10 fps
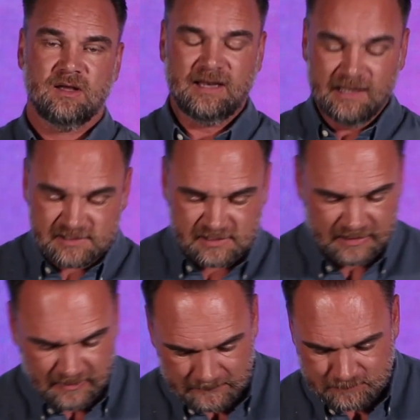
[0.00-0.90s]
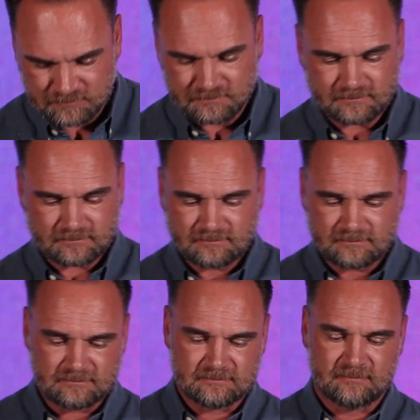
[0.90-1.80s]
And listen,
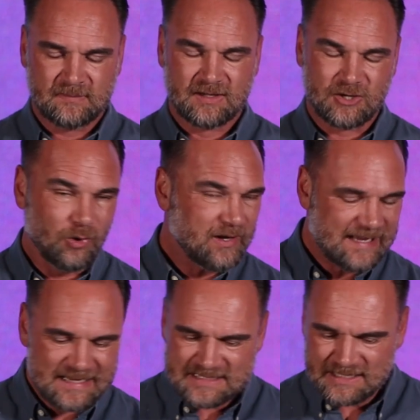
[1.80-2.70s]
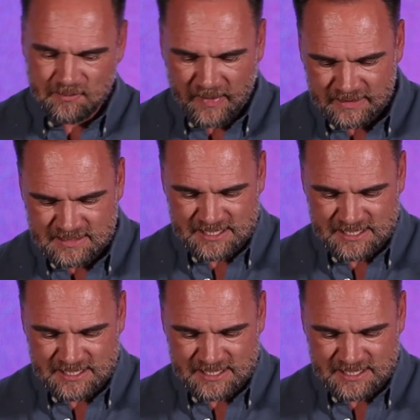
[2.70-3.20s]
calling isn't about